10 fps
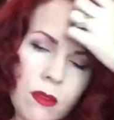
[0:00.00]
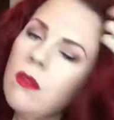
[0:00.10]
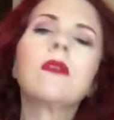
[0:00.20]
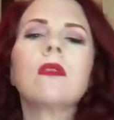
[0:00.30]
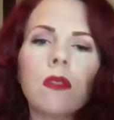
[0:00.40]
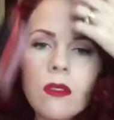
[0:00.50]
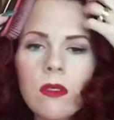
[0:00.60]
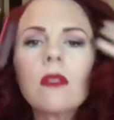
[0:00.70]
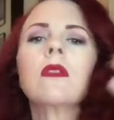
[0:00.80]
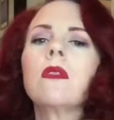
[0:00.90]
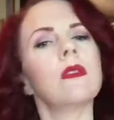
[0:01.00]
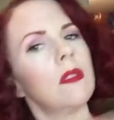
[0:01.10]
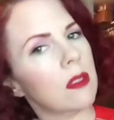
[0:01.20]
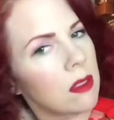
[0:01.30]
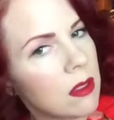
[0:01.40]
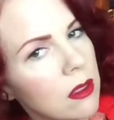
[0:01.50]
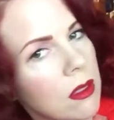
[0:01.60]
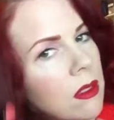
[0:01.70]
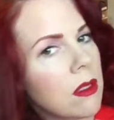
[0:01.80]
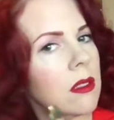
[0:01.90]
Groundhog's Day. You just
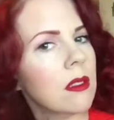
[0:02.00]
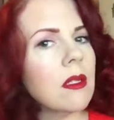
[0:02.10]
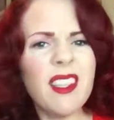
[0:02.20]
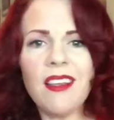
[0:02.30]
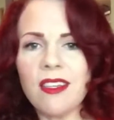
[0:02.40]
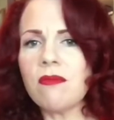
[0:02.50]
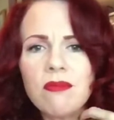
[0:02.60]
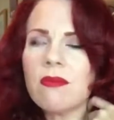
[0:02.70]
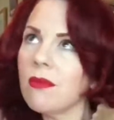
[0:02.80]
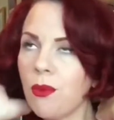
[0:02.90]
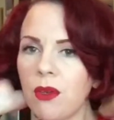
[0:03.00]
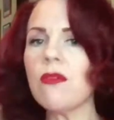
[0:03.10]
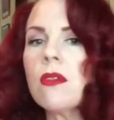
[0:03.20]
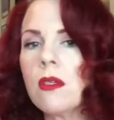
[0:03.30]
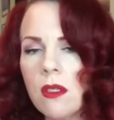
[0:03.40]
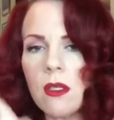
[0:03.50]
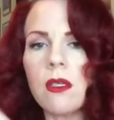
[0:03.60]
keep on combing the same part of your